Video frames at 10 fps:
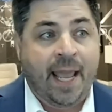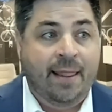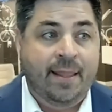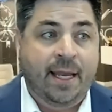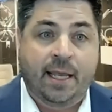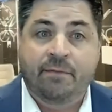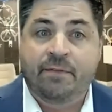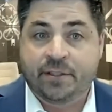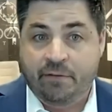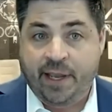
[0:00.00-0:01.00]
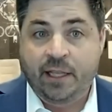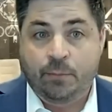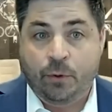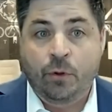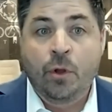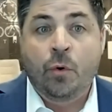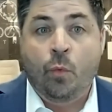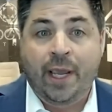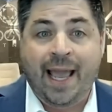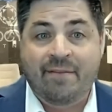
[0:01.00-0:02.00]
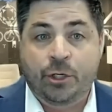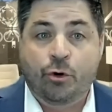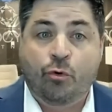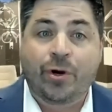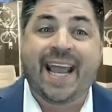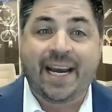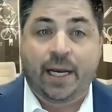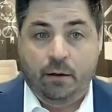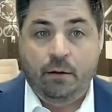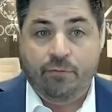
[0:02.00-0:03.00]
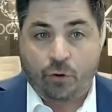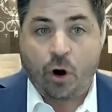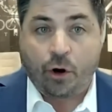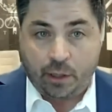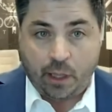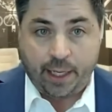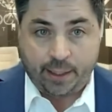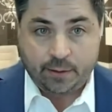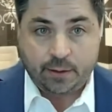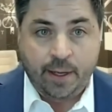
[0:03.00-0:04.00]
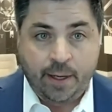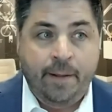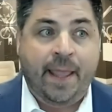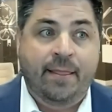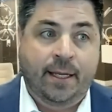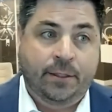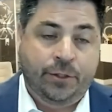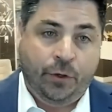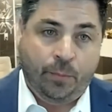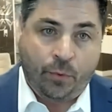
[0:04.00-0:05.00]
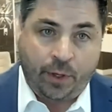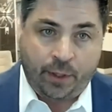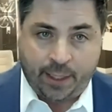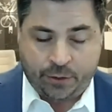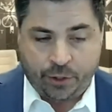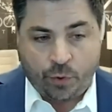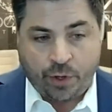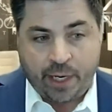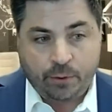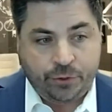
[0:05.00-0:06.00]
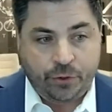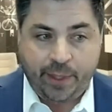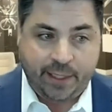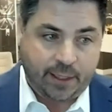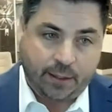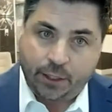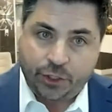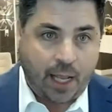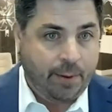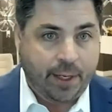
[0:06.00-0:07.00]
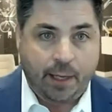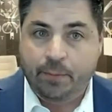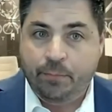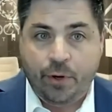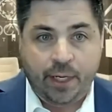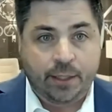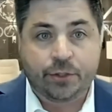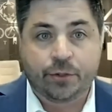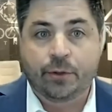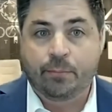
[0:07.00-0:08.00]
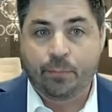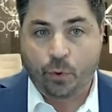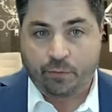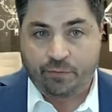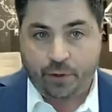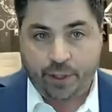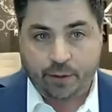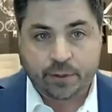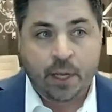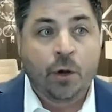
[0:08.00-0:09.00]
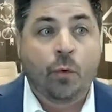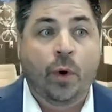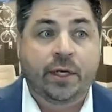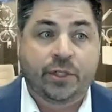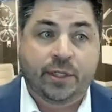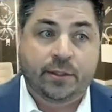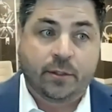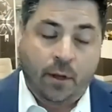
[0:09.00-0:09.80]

And then if it's available, we have it created for our clients. And then to your point, Antonio, we're able to basically chop it up and put it into portfolios, which is